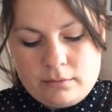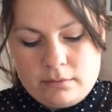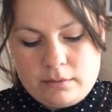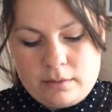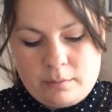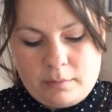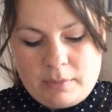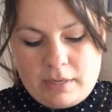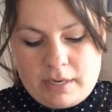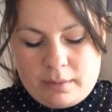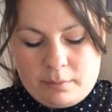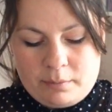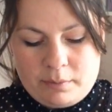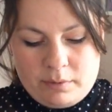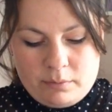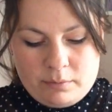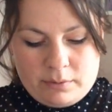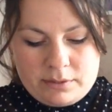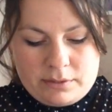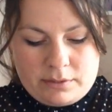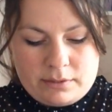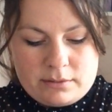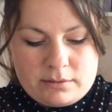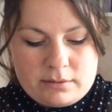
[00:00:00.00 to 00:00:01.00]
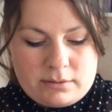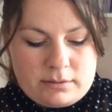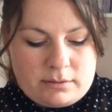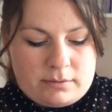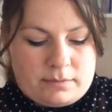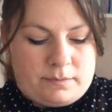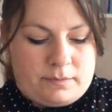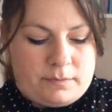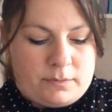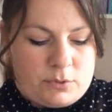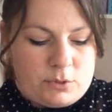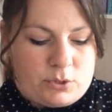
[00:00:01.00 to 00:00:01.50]
I'm happy with this
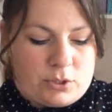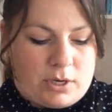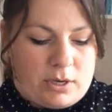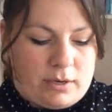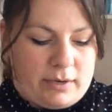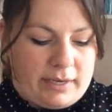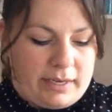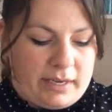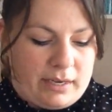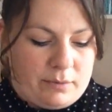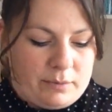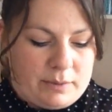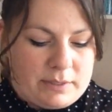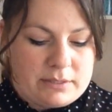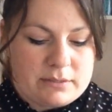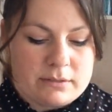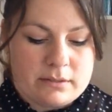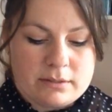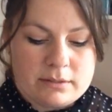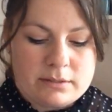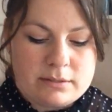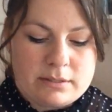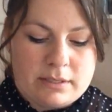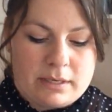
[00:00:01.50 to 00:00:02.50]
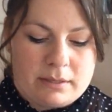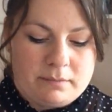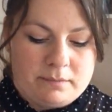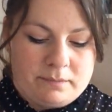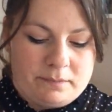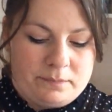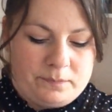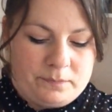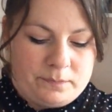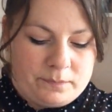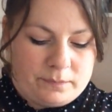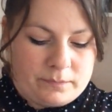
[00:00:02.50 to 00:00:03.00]
shawl. I can't wait till it's done.
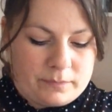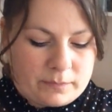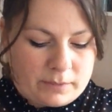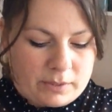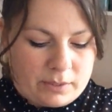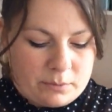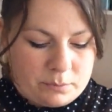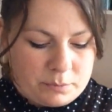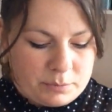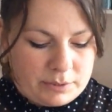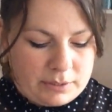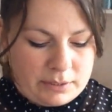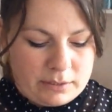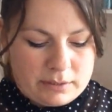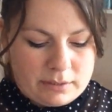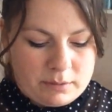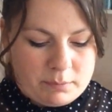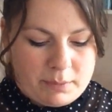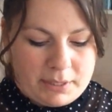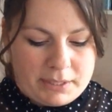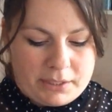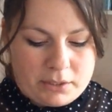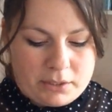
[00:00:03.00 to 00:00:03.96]
Completely my